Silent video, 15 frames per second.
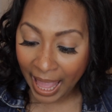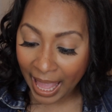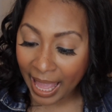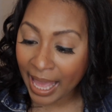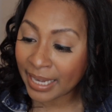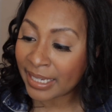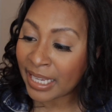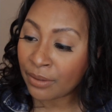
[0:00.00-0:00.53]

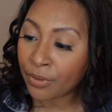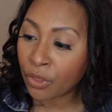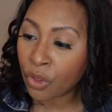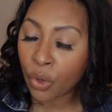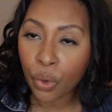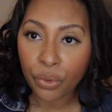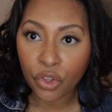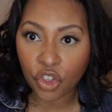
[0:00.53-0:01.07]
And even
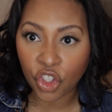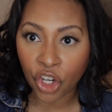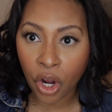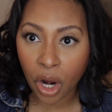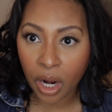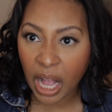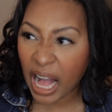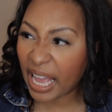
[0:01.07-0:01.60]
though the
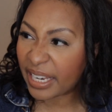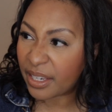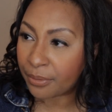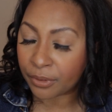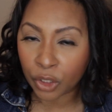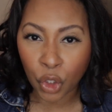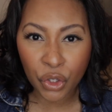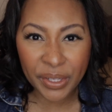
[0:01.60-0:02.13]
jar kind
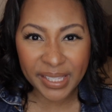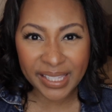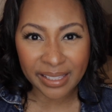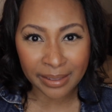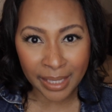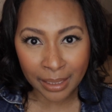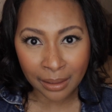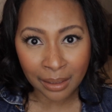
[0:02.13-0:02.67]
of looks
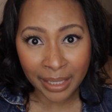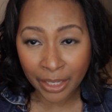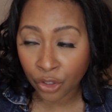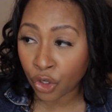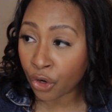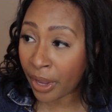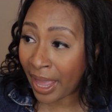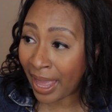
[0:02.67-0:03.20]
little in
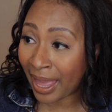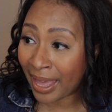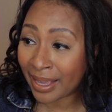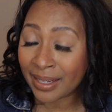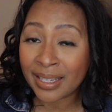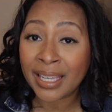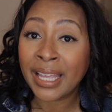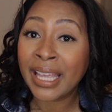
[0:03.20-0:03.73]
your
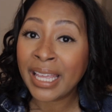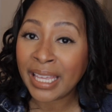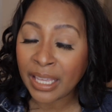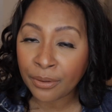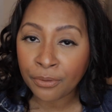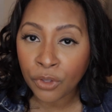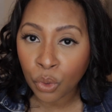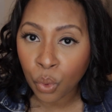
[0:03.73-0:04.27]
hand,
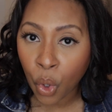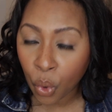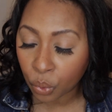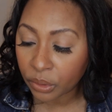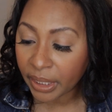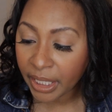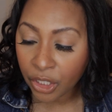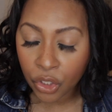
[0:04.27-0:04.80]
if you
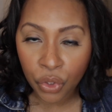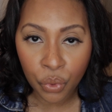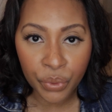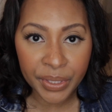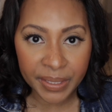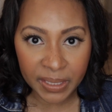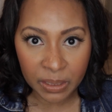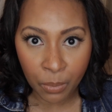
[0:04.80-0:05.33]
only
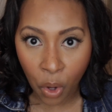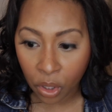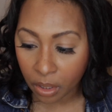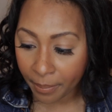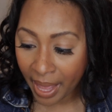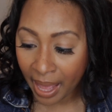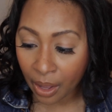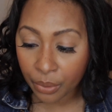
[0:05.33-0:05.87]
use a small
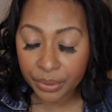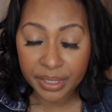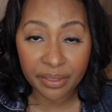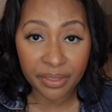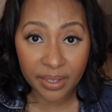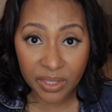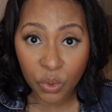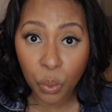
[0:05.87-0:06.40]

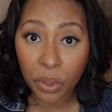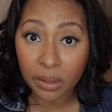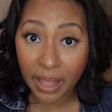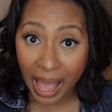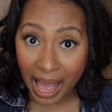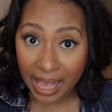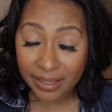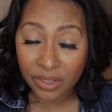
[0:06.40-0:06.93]
amount, this will
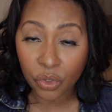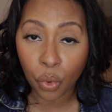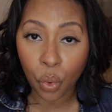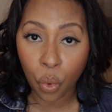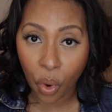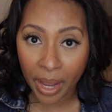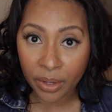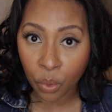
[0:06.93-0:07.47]
last
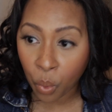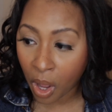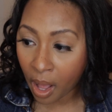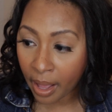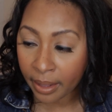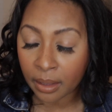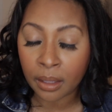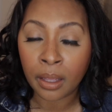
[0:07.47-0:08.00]
quite a
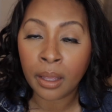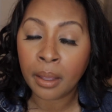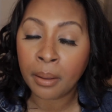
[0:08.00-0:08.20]
while.